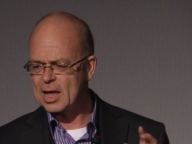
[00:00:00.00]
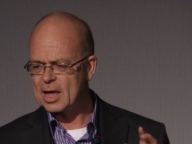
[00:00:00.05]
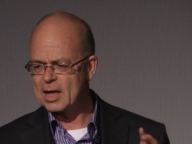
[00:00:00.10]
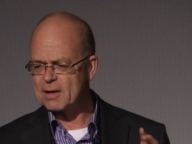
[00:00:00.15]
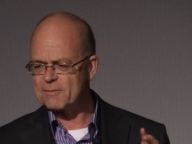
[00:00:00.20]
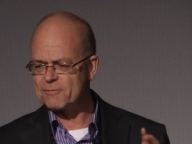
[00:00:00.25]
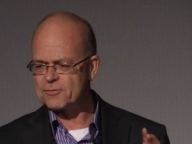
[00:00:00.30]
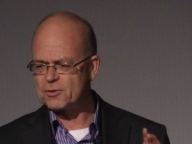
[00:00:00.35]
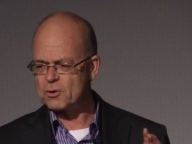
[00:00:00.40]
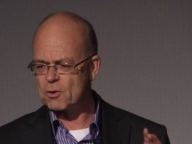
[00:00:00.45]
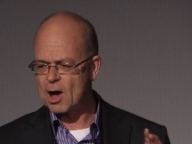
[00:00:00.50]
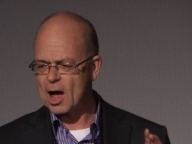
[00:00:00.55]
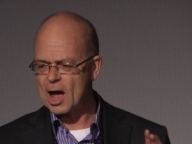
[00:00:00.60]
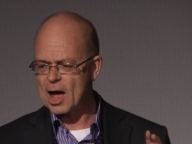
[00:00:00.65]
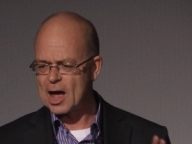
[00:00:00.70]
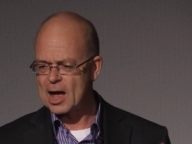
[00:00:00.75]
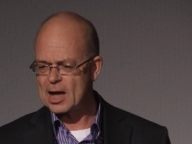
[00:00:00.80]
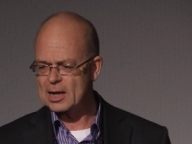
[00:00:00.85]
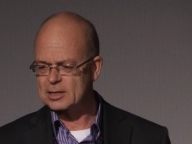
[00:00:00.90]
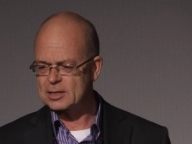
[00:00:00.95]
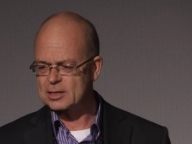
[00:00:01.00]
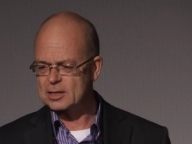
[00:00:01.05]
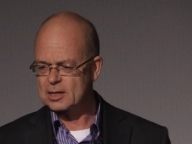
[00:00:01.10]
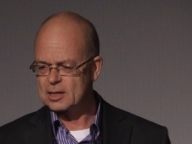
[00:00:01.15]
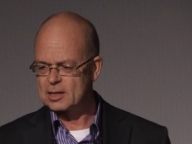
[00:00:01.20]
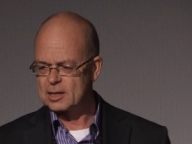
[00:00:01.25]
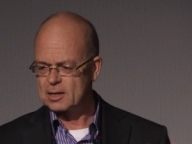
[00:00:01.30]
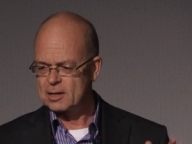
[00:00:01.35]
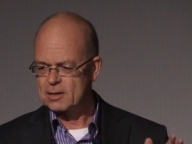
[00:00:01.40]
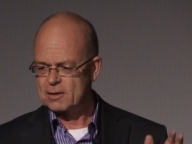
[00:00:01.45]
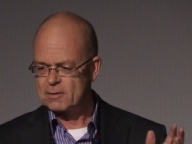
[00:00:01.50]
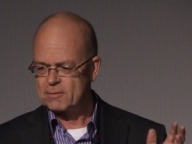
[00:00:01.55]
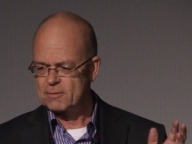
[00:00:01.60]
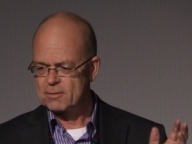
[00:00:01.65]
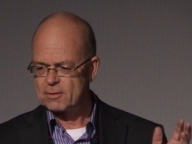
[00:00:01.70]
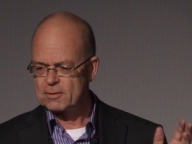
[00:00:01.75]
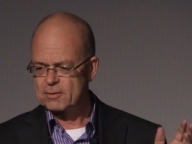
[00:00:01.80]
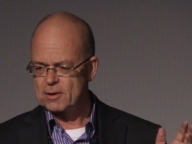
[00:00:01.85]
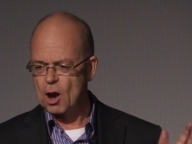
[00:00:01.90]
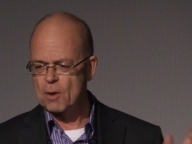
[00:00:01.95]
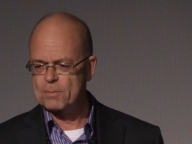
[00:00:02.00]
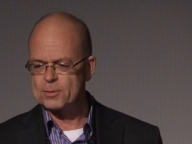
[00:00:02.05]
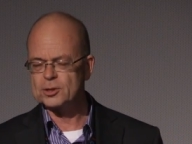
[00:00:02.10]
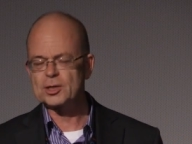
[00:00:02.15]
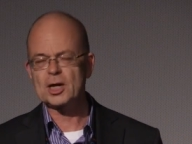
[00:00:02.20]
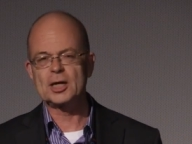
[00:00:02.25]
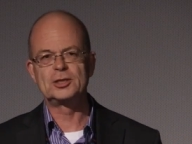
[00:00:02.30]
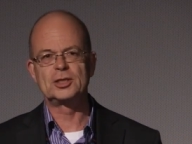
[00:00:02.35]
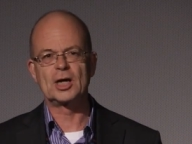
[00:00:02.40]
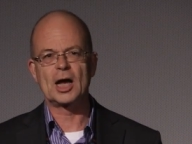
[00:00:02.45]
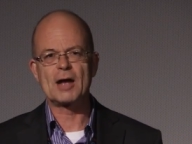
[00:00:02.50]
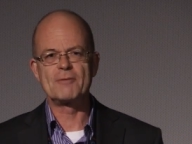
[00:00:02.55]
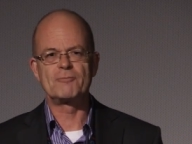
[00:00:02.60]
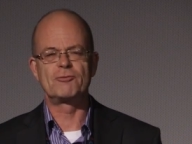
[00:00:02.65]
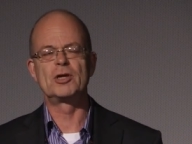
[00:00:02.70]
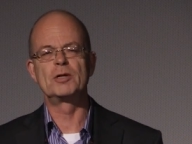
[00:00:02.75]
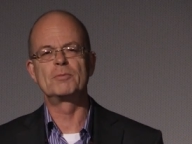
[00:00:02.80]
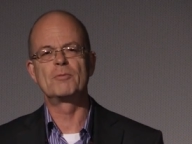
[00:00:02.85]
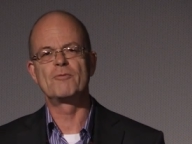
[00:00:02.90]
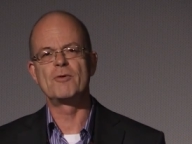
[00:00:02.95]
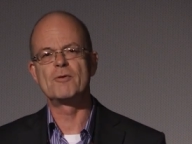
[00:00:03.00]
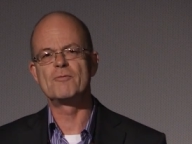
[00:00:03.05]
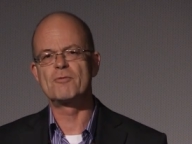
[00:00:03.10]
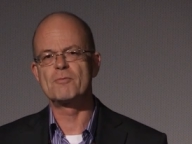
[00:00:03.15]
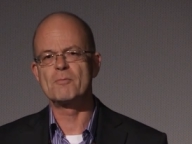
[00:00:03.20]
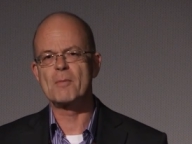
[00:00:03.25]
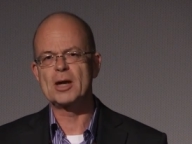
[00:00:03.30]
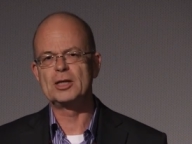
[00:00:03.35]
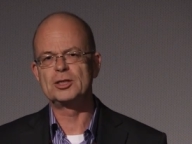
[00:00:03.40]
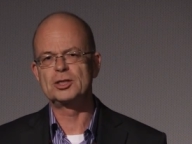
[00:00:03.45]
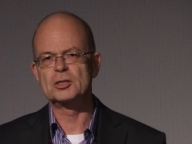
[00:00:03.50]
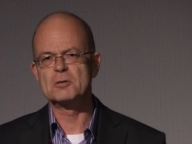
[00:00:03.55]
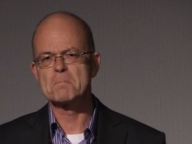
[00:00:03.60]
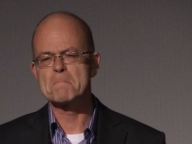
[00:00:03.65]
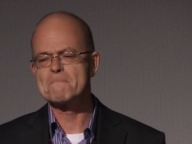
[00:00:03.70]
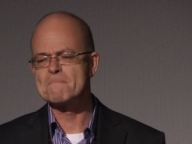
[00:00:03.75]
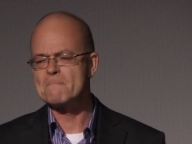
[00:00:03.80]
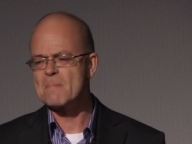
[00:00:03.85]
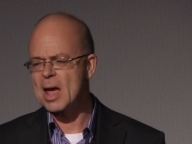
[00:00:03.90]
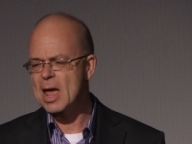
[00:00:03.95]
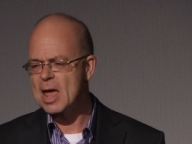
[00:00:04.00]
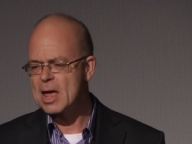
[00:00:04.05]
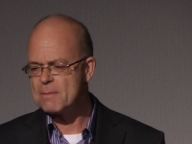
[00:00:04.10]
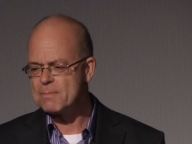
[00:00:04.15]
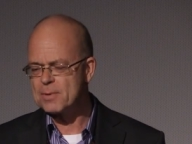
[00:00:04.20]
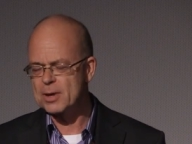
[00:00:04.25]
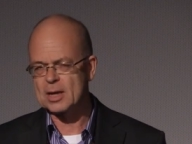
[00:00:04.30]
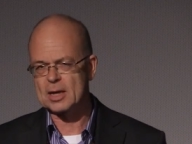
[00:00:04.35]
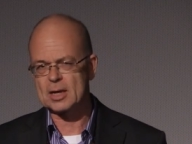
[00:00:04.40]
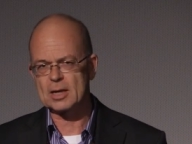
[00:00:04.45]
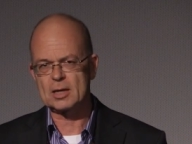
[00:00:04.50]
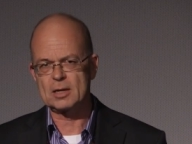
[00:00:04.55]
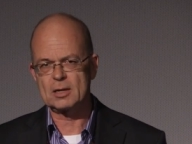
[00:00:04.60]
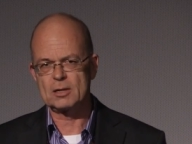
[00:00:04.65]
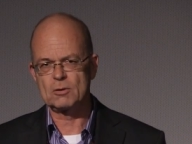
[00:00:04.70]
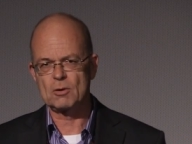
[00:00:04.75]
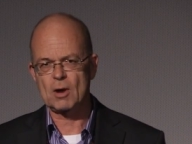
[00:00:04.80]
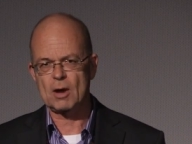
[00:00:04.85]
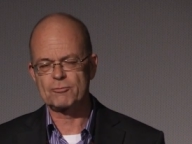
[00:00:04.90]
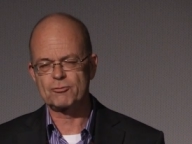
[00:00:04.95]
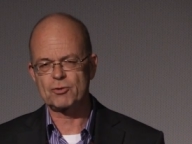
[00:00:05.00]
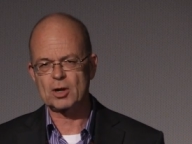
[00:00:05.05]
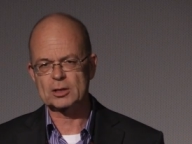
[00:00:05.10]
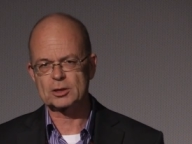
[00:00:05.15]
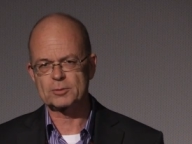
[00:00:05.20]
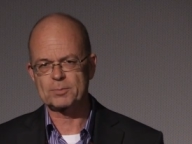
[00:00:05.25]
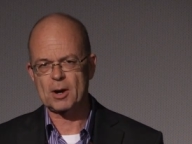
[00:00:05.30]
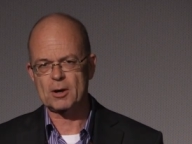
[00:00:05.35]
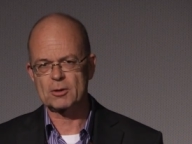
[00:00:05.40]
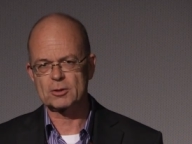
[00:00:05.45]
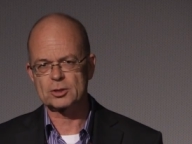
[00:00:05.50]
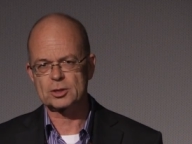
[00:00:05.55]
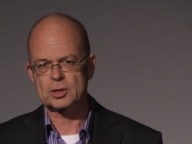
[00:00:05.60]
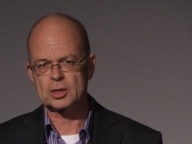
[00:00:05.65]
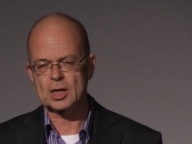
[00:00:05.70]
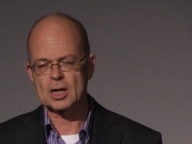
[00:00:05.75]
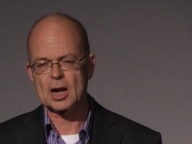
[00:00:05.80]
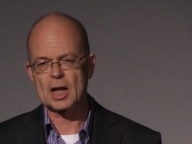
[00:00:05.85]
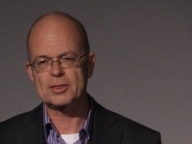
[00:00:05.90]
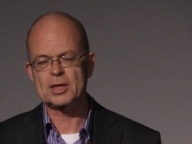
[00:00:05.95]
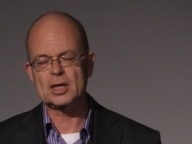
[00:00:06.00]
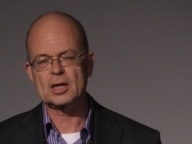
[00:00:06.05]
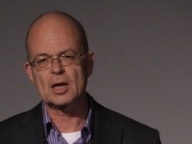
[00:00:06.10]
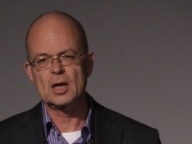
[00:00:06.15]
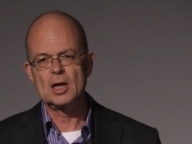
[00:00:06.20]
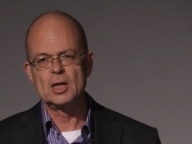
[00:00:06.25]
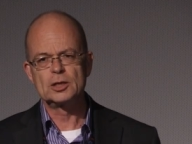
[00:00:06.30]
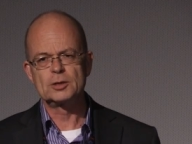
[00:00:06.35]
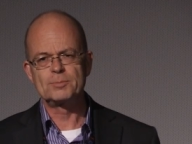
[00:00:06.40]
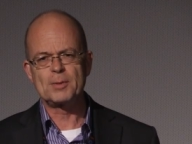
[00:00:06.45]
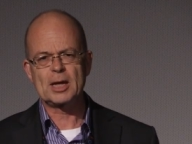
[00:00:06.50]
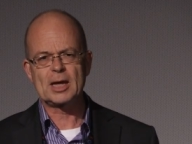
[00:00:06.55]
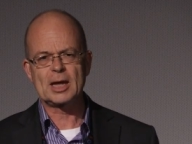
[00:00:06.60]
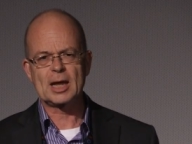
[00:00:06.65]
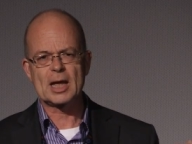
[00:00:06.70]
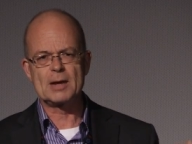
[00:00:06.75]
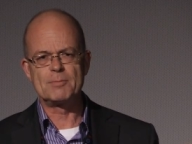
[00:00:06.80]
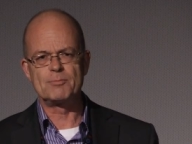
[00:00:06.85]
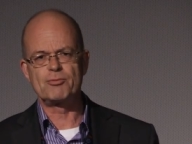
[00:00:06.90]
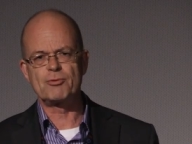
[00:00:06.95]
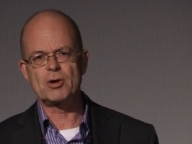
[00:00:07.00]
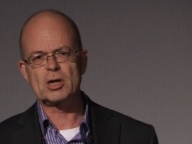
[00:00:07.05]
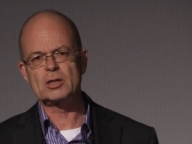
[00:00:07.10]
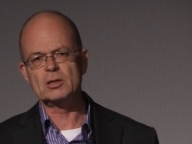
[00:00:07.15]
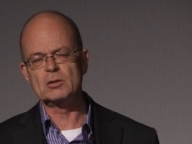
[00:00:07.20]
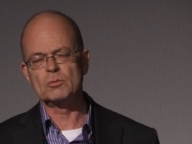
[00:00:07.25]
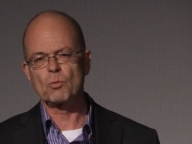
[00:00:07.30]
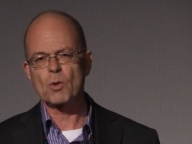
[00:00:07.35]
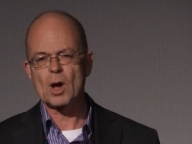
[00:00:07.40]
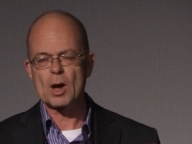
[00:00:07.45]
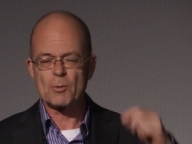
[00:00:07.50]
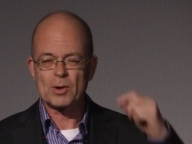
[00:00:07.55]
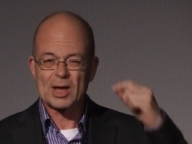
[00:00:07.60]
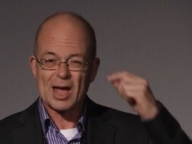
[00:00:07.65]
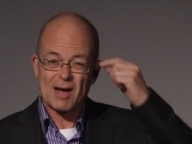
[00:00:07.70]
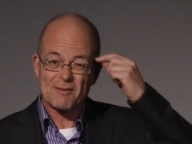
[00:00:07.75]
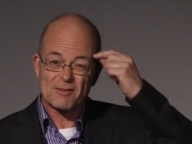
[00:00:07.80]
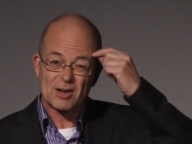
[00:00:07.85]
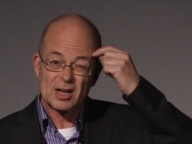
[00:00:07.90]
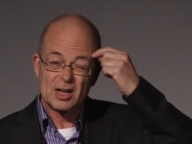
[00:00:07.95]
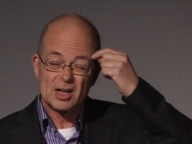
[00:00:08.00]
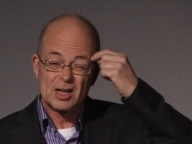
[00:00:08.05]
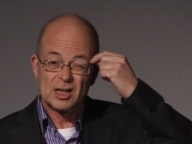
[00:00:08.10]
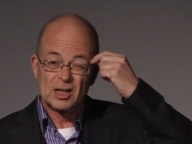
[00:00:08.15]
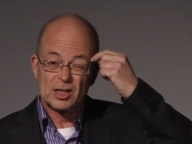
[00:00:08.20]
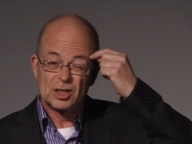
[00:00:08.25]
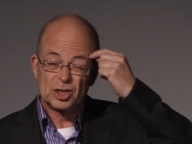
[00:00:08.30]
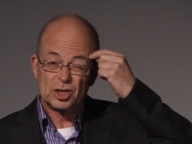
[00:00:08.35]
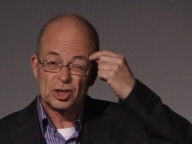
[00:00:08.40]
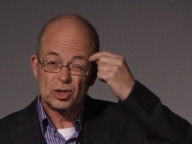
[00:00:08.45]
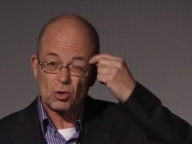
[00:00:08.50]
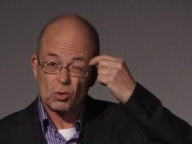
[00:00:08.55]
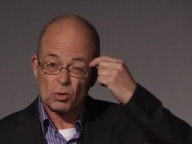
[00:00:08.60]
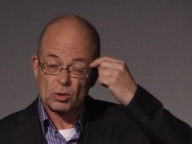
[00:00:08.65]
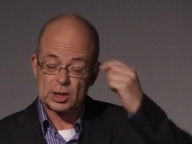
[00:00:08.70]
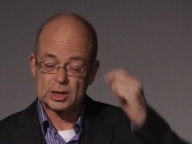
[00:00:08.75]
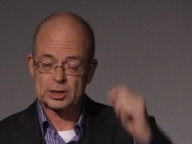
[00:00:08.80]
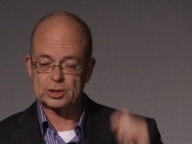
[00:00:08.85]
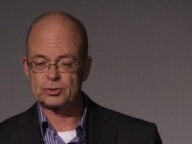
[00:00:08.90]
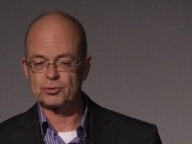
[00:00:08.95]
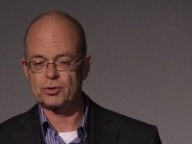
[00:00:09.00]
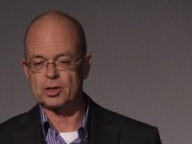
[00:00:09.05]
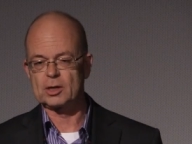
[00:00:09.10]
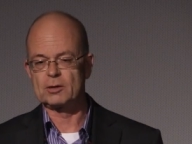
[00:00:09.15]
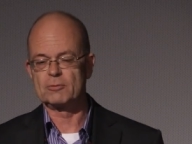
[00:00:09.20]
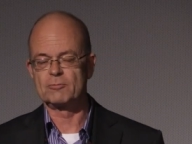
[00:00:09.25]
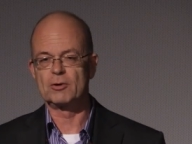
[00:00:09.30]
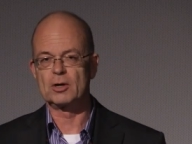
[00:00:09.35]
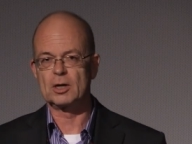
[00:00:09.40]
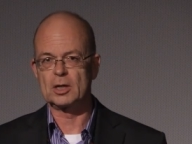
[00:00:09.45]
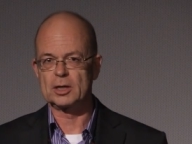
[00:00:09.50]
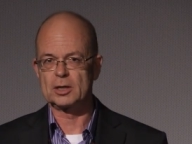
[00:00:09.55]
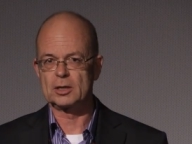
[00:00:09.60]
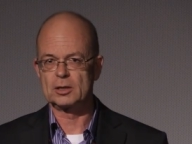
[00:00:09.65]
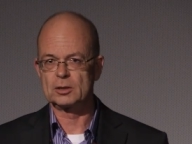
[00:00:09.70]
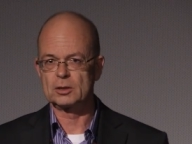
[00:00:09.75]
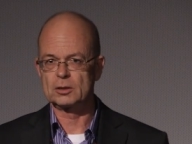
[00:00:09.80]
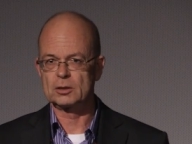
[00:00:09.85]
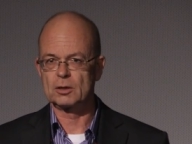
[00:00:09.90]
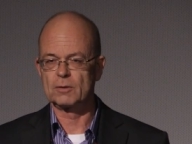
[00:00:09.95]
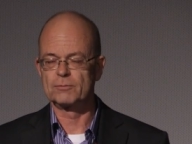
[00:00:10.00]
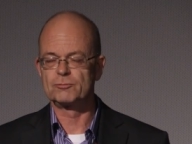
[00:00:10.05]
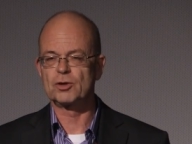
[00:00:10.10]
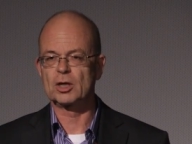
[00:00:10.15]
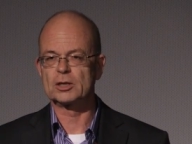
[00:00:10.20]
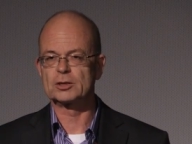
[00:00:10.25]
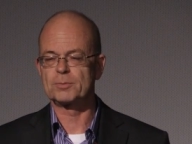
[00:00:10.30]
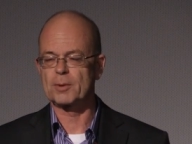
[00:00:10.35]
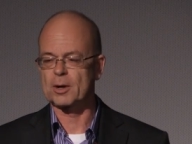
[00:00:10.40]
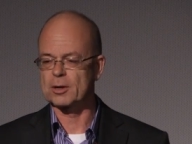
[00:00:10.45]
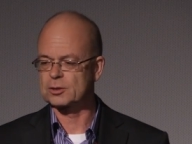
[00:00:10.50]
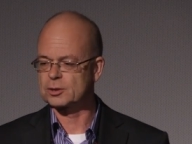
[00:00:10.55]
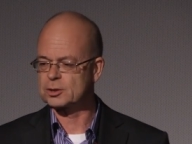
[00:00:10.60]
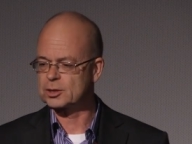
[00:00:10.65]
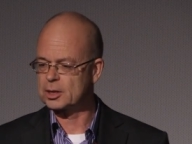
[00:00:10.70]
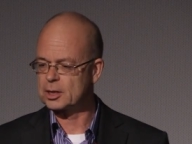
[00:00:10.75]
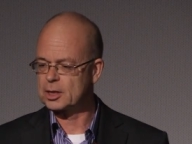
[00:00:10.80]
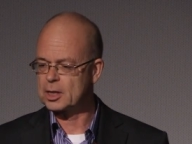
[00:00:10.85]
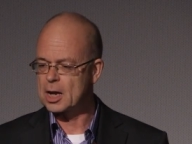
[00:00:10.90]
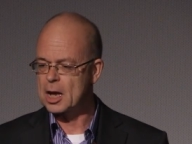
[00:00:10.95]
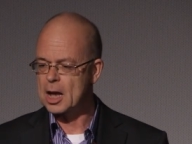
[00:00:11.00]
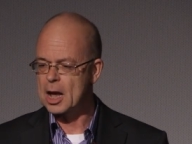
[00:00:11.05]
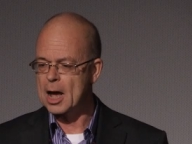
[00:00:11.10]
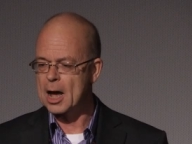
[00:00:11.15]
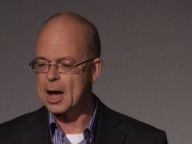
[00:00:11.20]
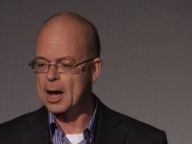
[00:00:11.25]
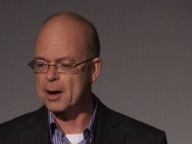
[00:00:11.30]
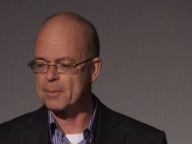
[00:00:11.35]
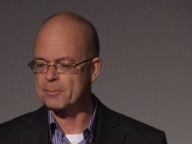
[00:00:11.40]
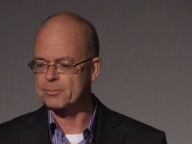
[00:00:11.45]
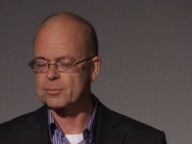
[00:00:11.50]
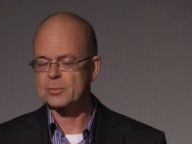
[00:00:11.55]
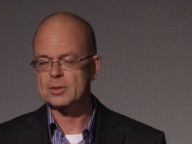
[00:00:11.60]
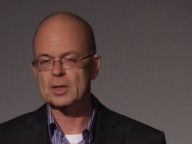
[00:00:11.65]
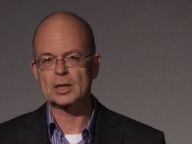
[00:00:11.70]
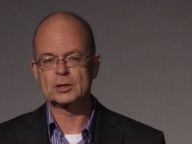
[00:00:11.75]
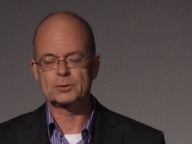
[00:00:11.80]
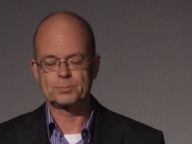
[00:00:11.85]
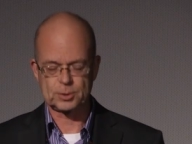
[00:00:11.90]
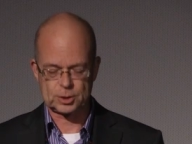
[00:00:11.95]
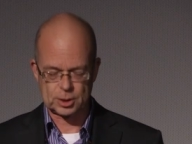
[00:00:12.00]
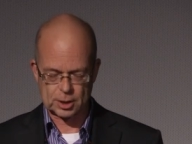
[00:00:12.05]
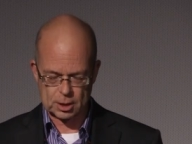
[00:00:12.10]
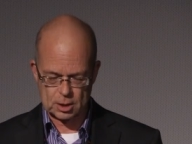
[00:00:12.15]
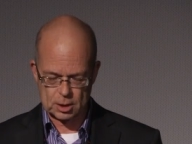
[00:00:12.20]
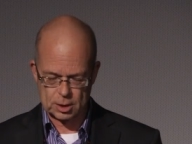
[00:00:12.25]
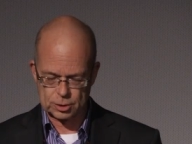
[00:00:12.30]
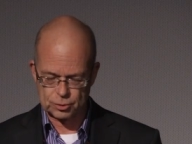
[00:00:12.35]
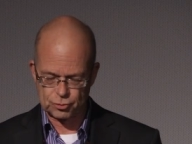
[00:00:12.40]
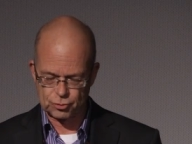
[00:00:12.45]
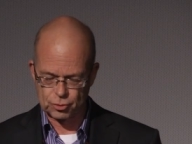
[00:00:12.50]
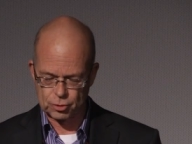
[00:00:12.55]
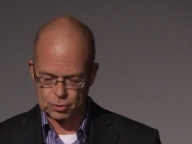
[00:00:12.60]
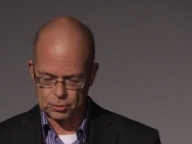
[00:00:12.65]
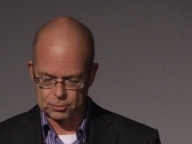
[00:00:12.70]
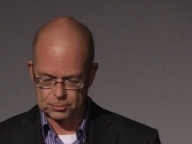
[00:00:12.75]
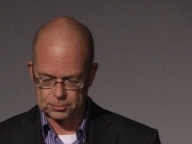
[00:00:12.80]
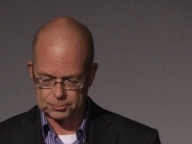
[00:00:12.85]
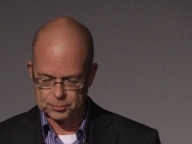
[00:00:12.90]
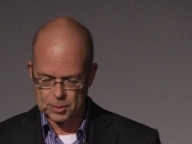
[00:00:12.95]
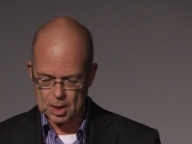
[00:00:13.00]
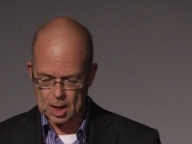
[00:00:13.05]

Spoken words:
If you add open data and freedom of information, maybe you have transparency. And I think, speaking in Britain, where we have a short history, really, of transparency, that's particularly true.